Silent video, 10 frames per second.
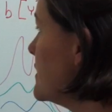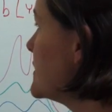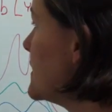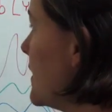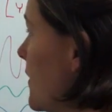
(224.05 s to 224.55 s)

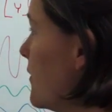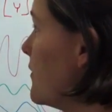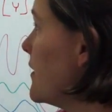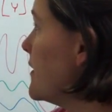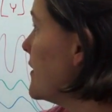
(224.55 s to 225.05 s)
So
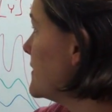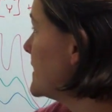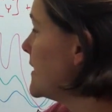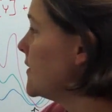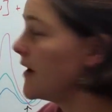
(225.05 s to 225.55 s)

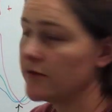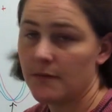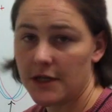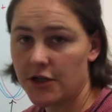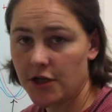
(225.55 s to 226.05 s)
say you have a
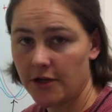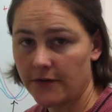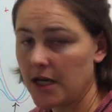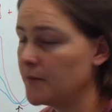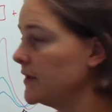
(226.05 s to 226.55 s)
mixture of
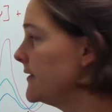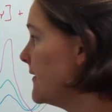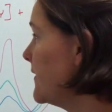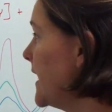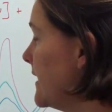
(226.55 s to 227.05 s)
a couple of
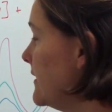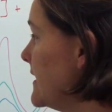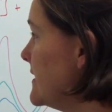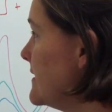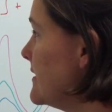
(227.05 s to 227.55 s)
different
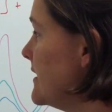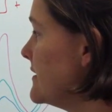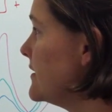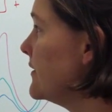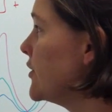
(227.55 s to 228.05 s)
analytes
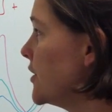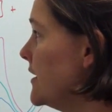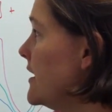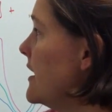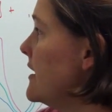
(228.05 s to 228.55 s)
in solution.